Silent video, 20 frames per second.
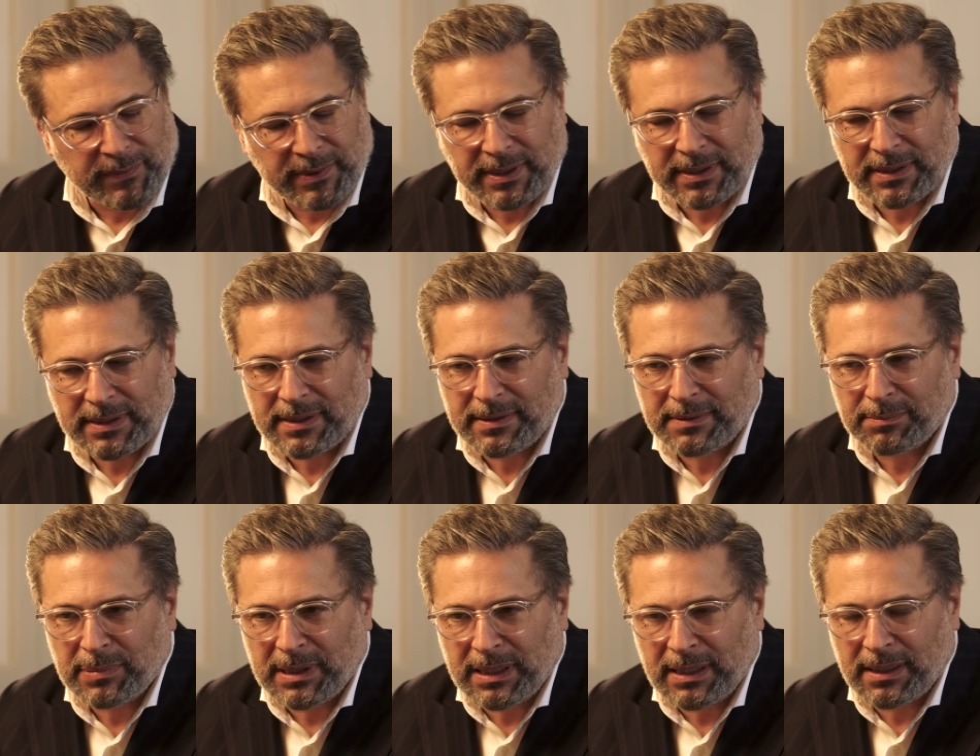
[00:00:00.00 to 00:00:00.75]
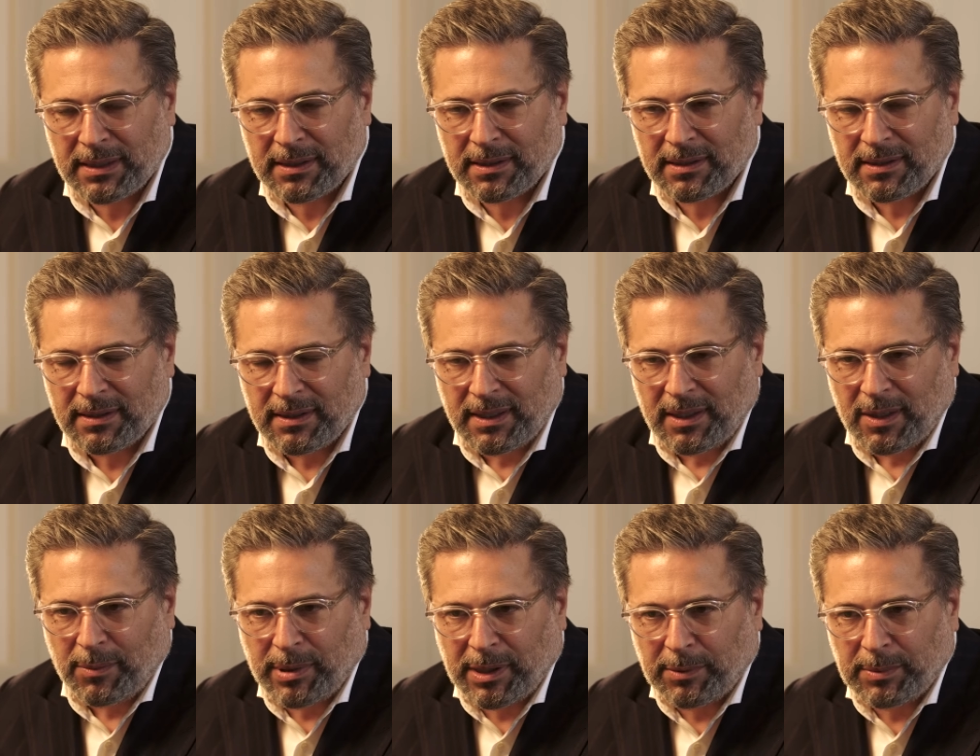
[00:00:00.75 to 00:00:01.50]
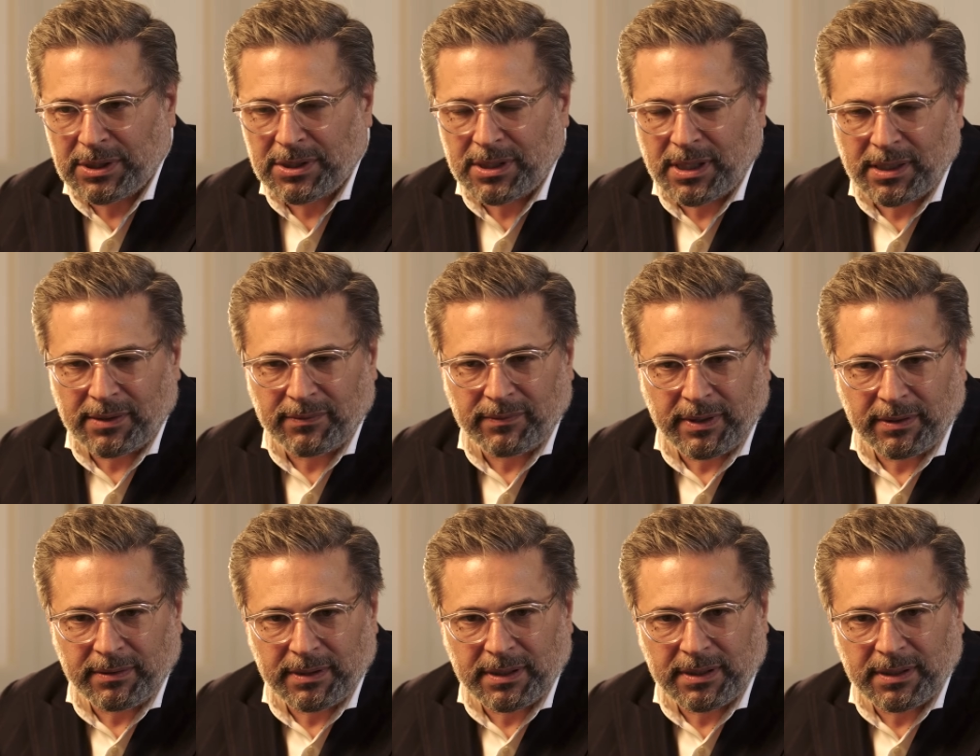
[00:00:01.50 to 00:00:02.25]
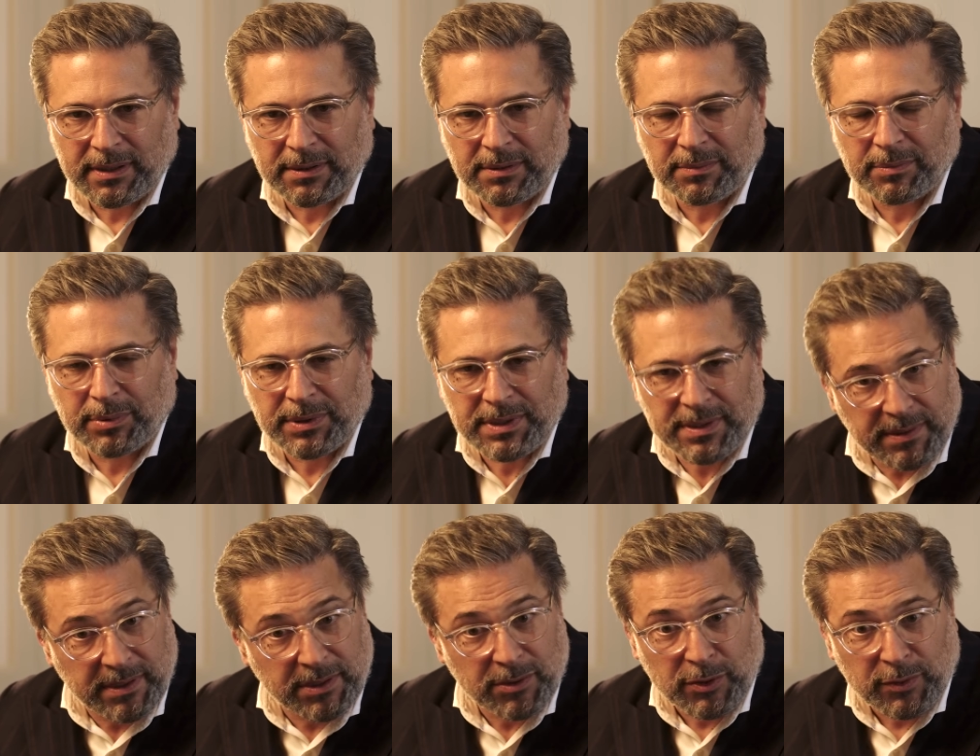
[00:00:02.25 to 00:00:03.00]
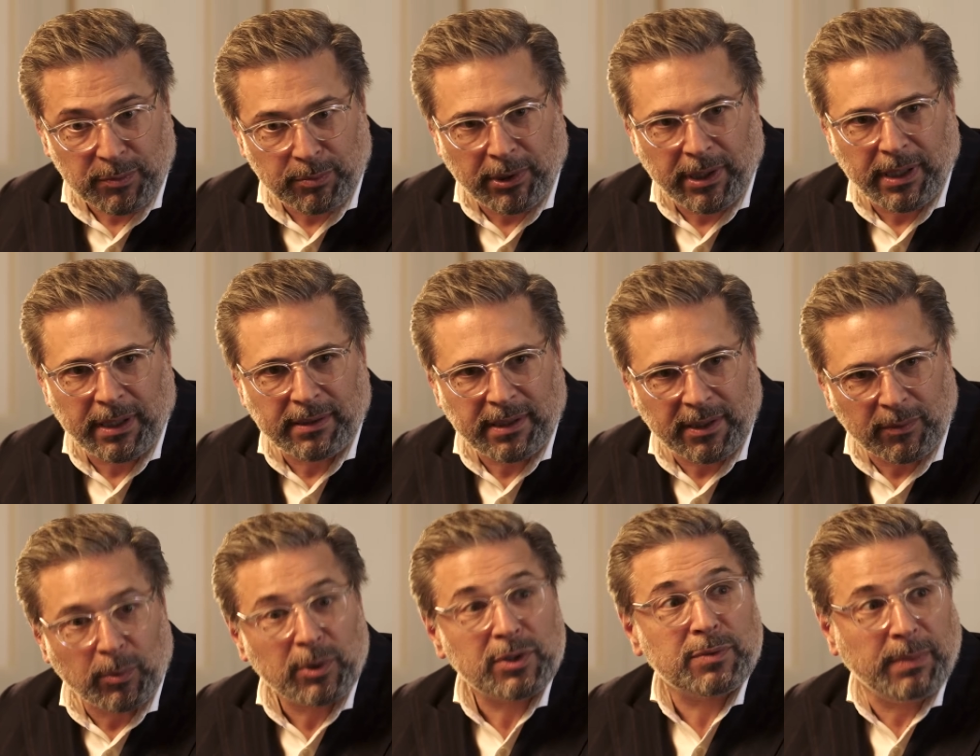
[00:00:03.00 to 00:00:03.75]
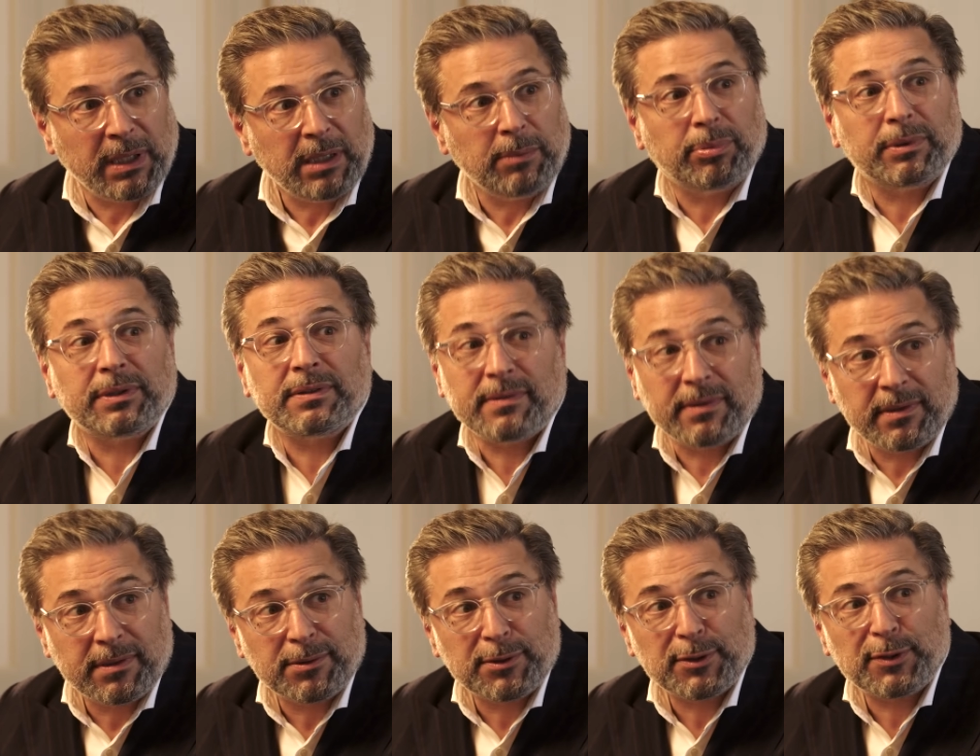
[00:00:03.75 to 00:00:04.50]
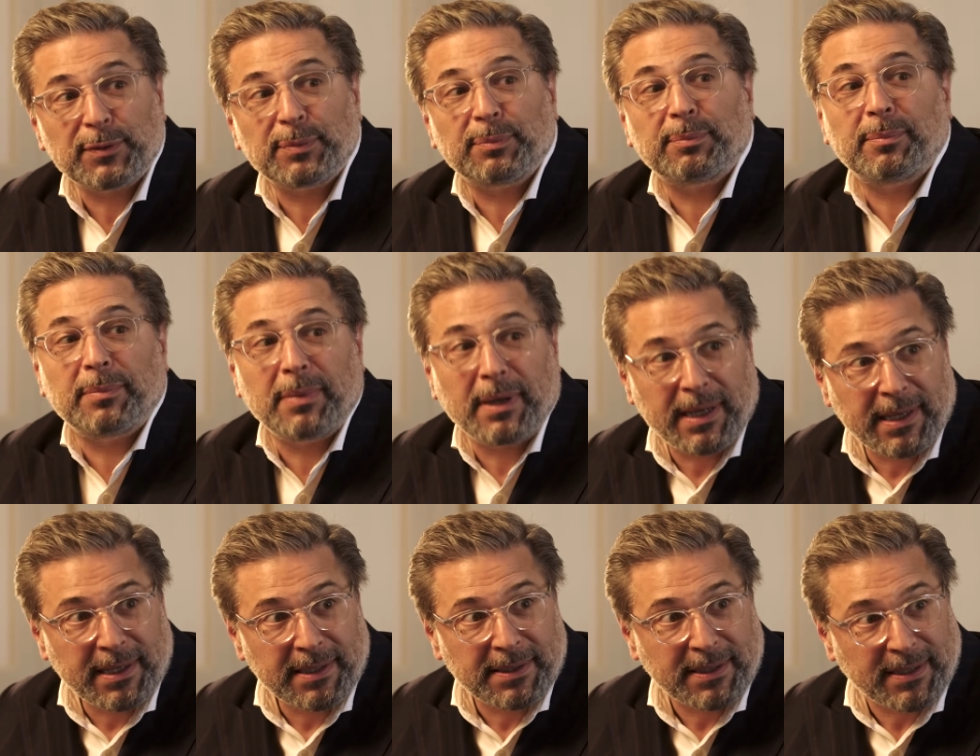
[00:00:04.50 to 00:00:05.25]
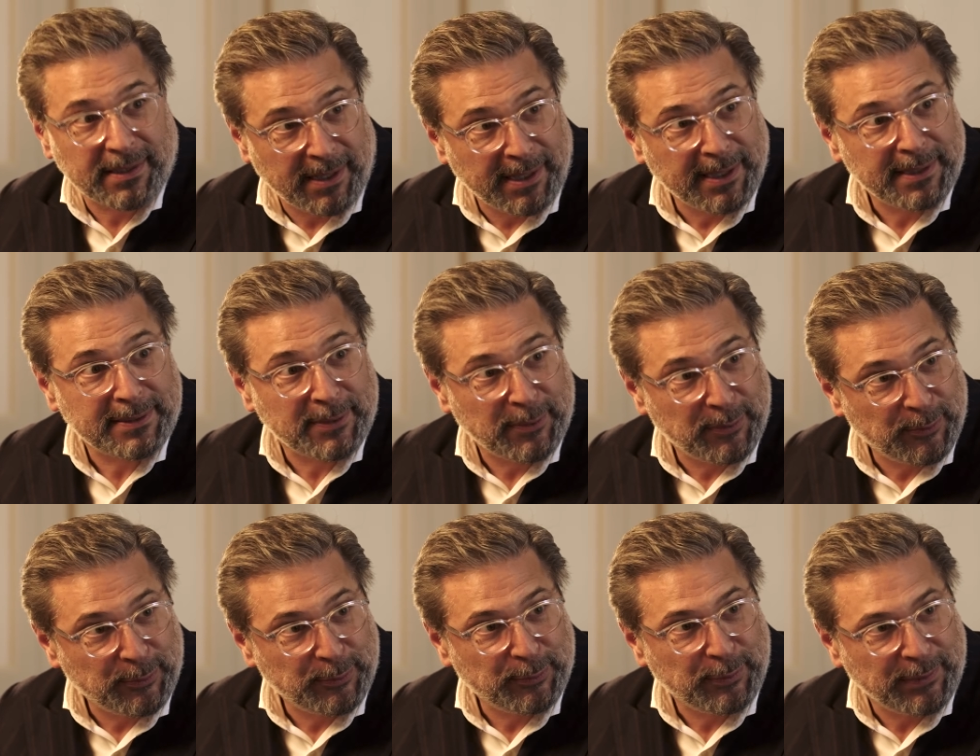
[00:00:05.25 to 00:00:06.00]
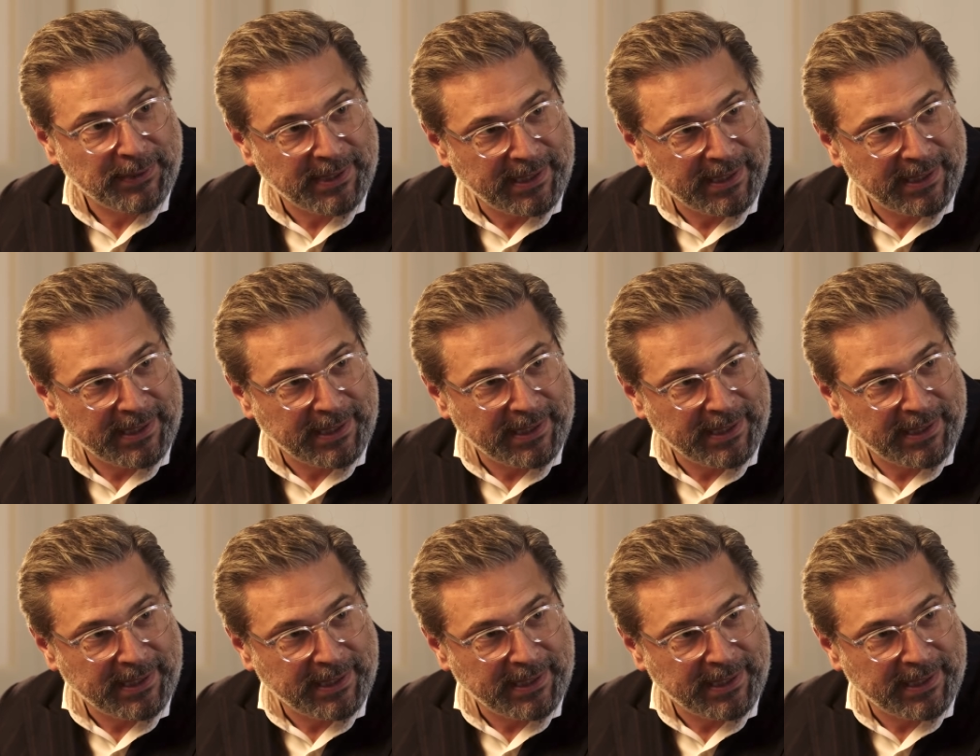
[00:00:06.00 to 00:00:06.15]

And being Parmigiani a very prestigious brand that was made prestigious by the clients who